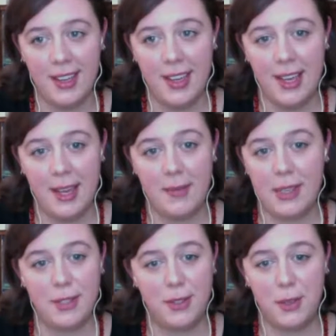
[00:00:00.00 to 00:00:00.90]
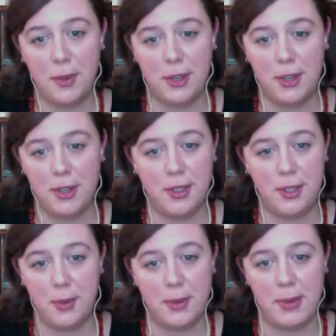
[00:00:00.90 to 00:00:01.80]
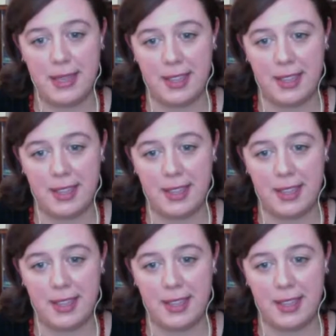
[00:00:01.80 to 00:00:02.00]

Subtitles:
my super duper messy